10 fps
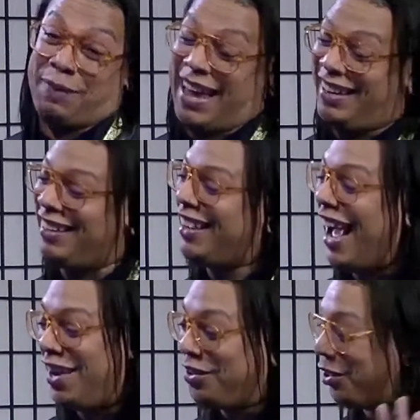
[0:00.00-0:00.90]
padding.
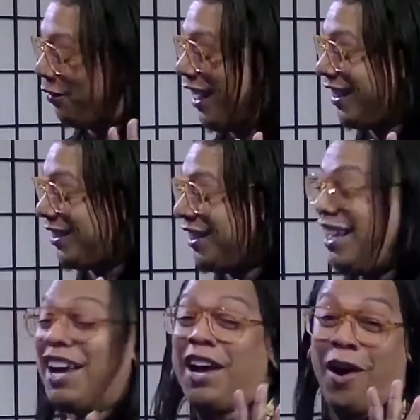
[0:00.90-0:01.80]
I don't know if that's
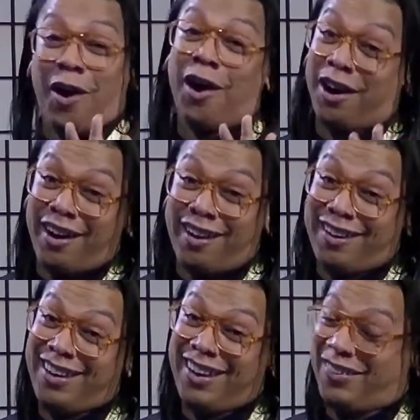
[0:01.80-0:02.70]
all
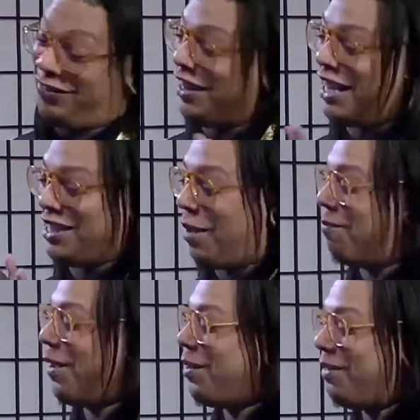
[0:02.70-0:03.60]
her, or if that's
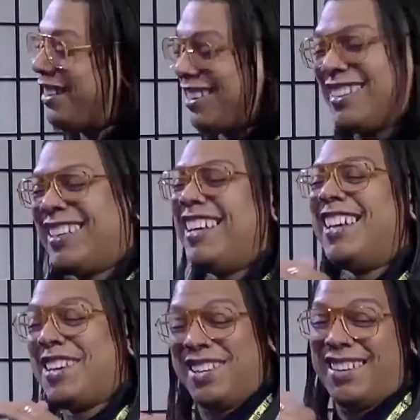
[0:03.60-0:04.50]
them babies,
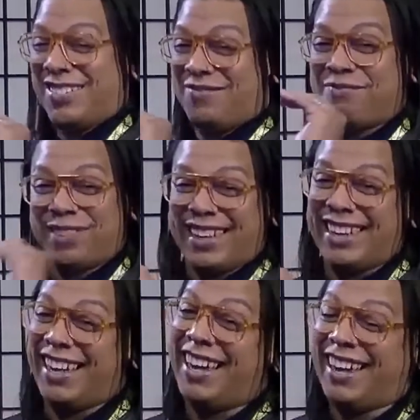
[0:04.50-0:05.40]

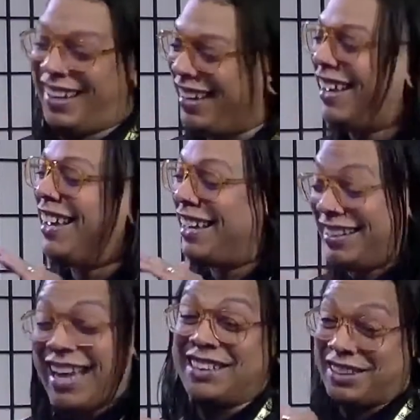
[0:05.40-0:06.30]
but uh,
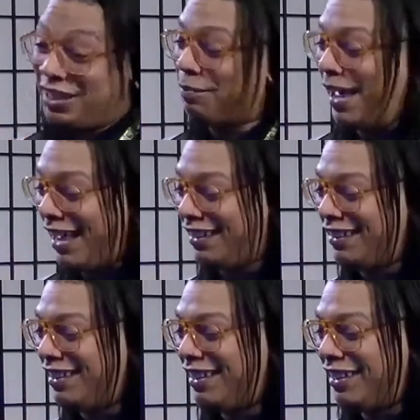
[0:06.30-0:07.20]
that should look
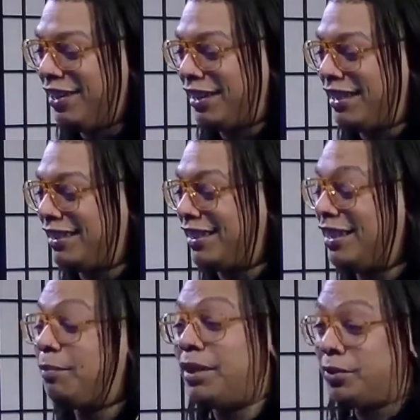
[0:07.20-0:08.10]
padded. Okay, let's
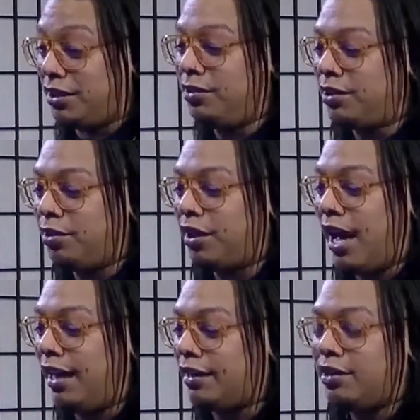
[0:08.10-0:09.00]
see. But it was cute though.
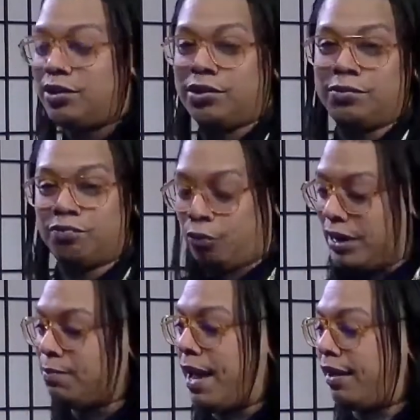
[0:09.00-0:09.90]
I like the little
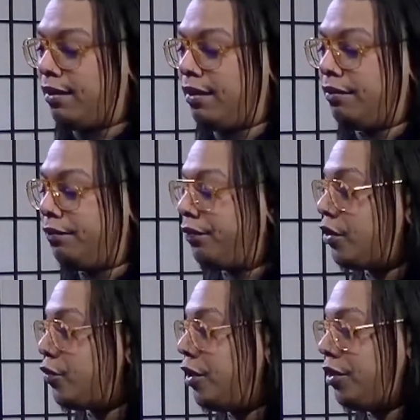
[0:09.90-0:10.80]
waist bag thing. It
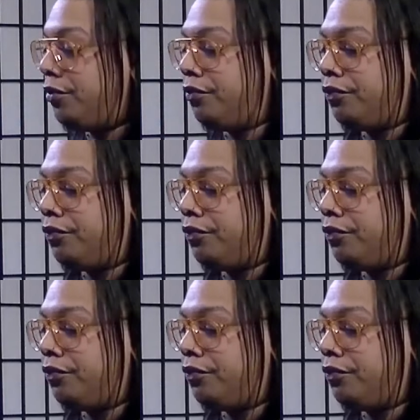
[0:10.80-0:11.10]
was really cute.